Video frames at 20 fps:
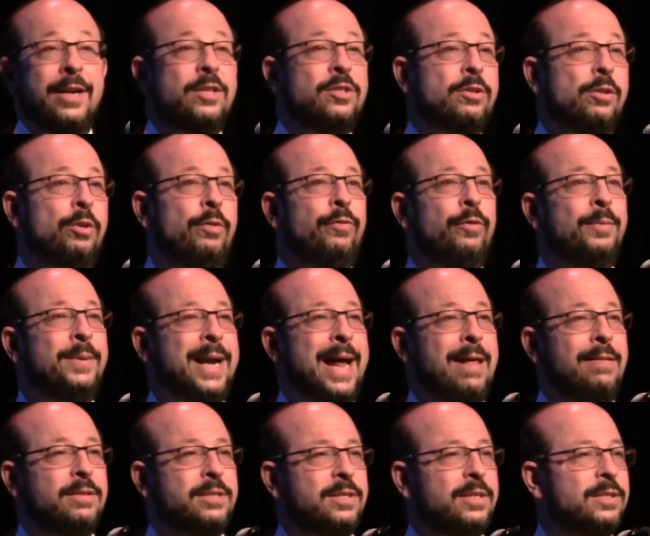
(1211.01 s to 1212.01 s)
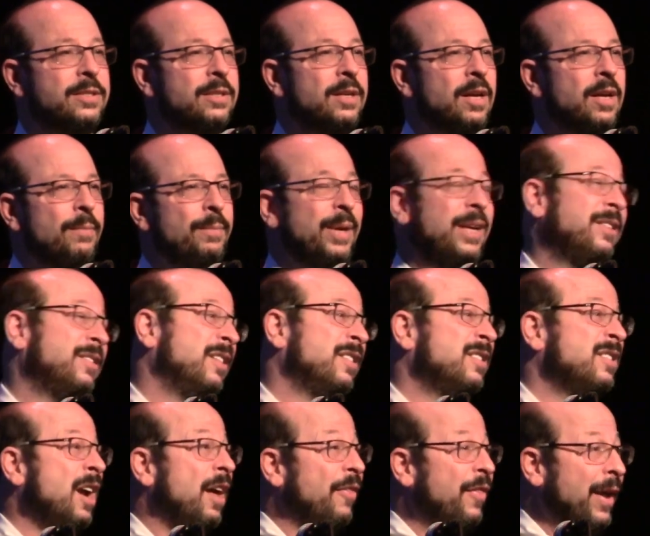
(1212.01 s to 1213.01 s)
exclude from analysis because
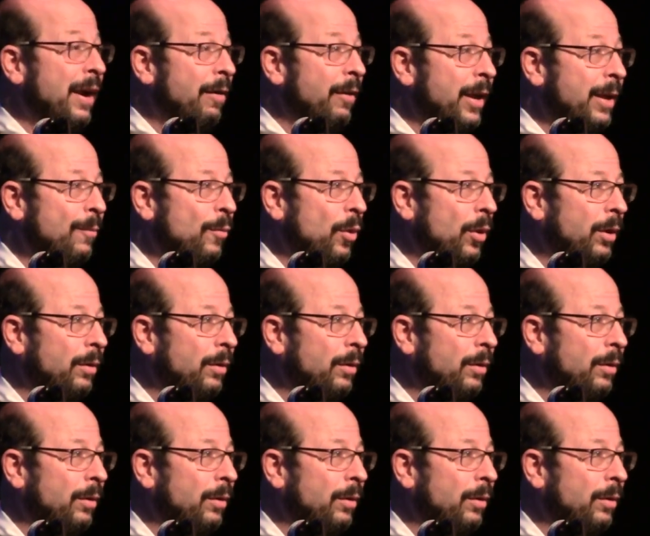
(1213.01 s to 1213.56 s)
it's not there anymore.